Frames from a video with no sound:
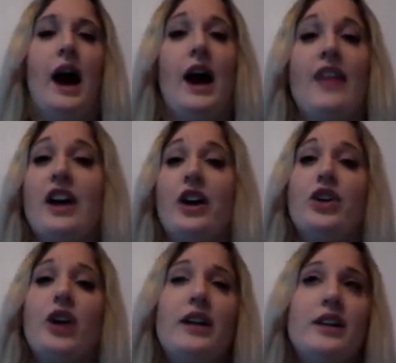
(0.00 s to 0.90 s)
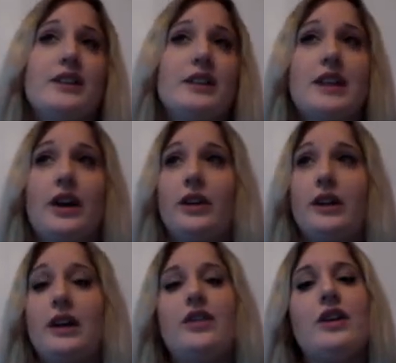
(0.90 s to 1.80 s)
that are not
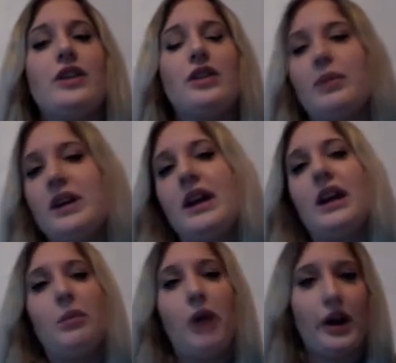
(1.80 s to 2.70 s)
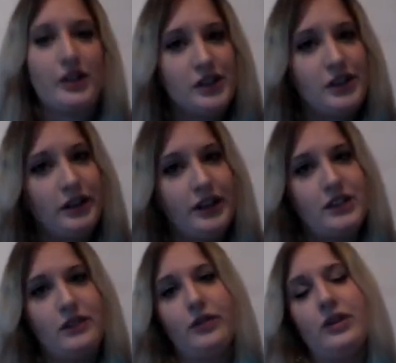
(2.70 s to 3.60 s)
necessarily in the beginning parts of the list for